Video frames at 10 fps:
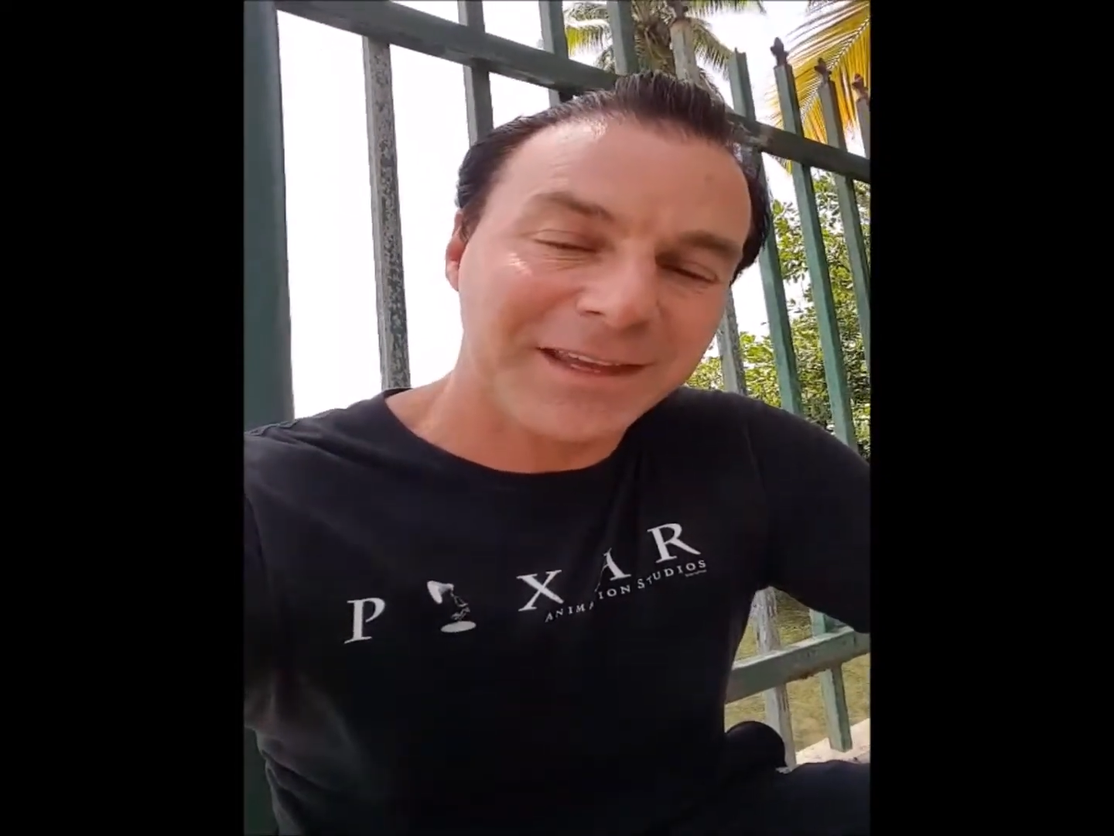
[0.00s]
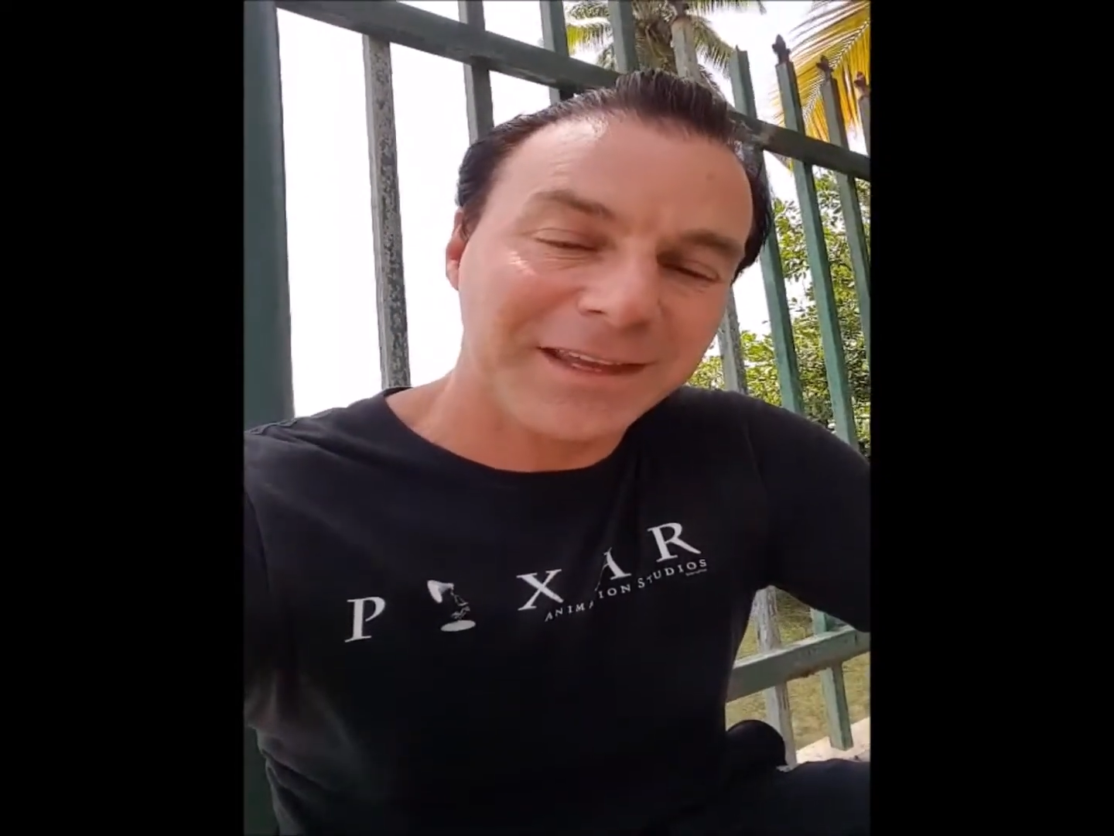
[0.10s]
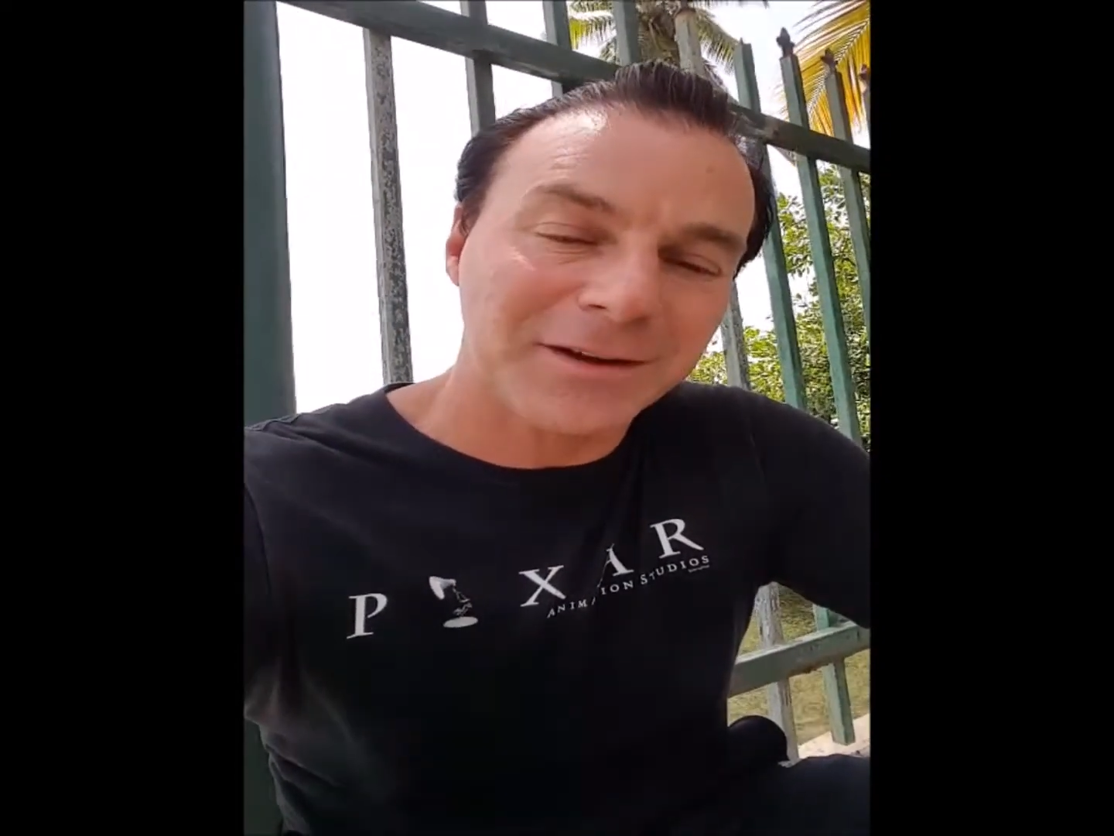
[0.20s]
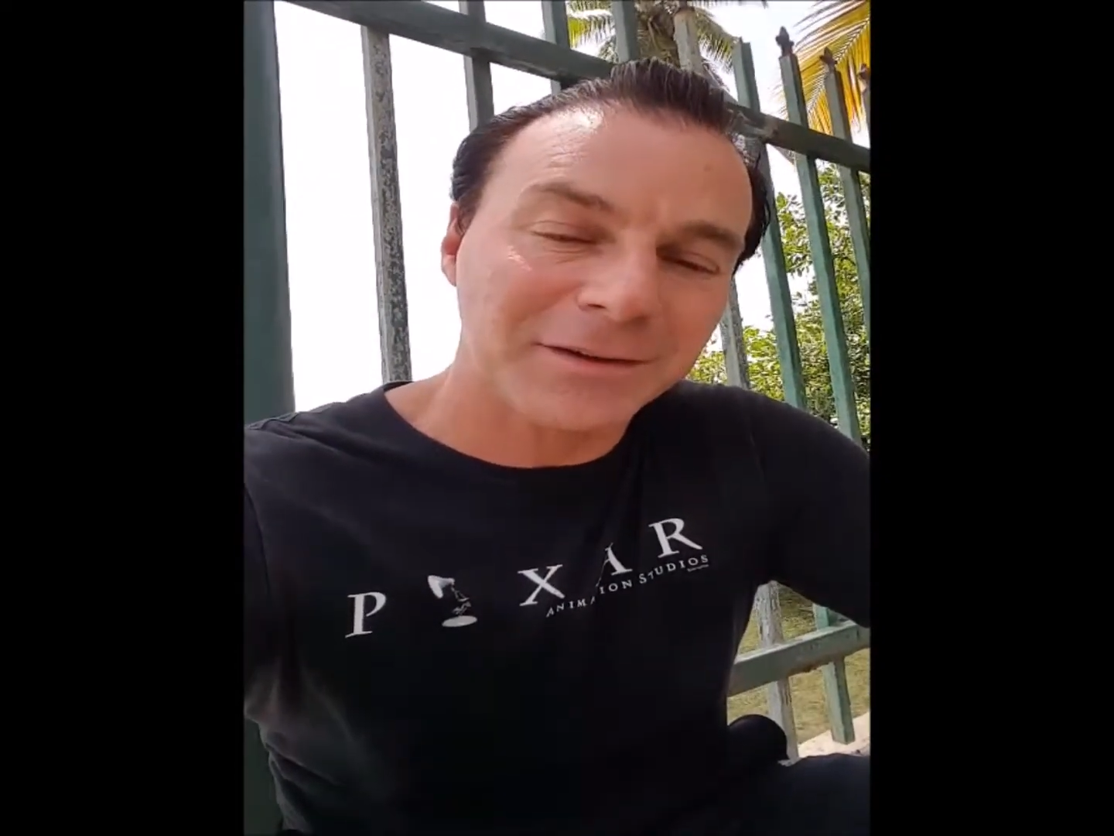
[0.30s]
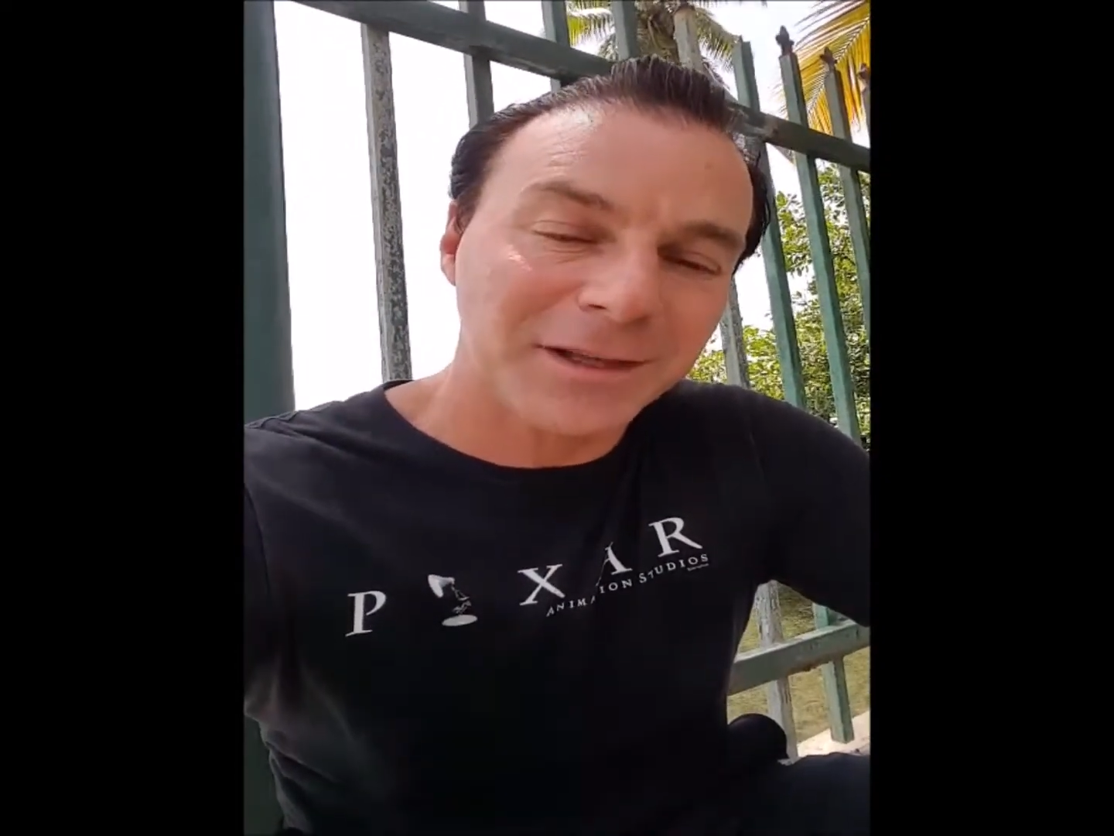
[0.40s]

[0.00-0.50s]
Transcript: Take care.